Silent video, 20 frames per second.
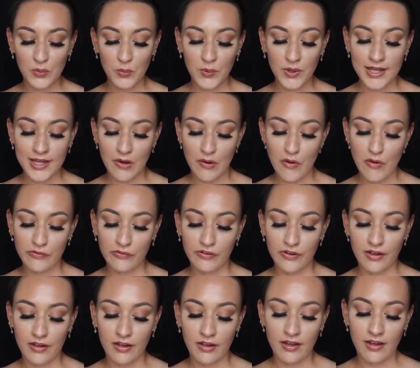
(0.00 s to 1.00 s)
we
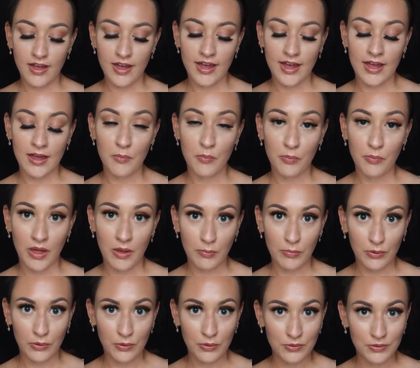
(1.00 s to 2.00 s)
offer a
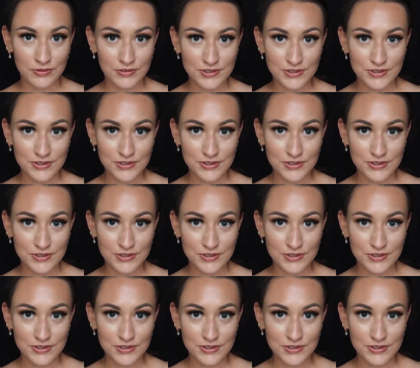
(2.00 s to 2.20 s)
peppercorn